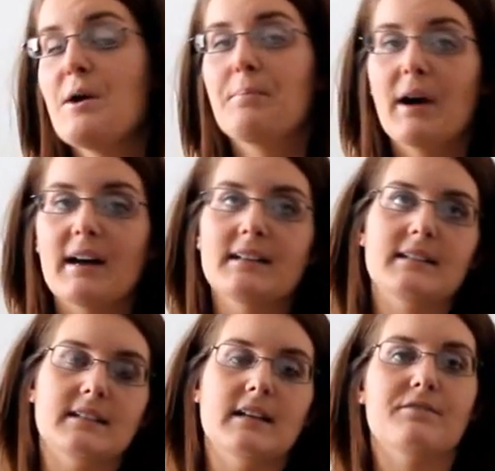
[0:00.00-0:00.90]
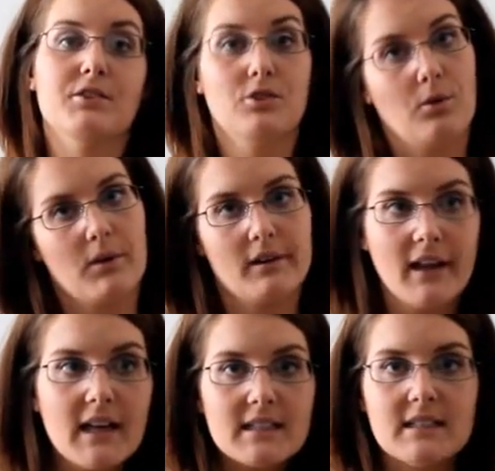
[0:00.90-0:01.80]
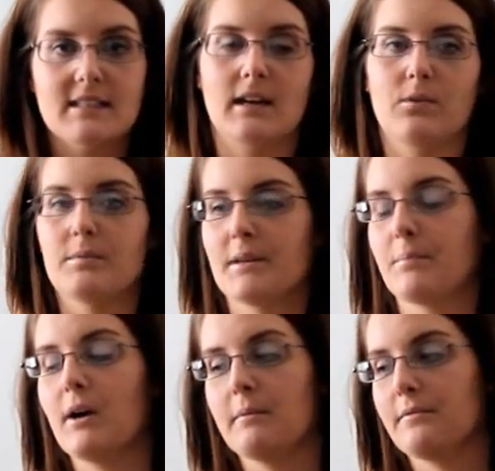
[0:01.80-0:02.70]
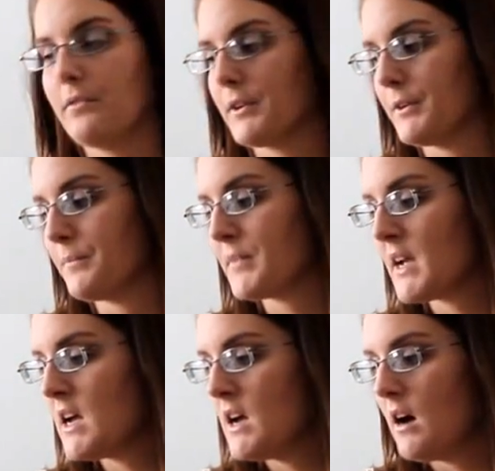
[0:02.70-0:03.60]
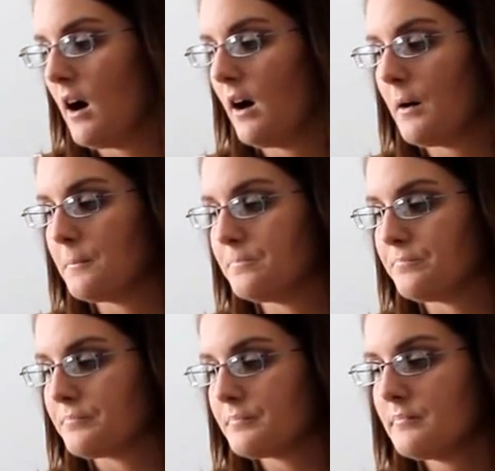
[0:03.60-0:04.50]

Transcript: But if you don't wear glasses, that wouldn't be a problem for you. Um,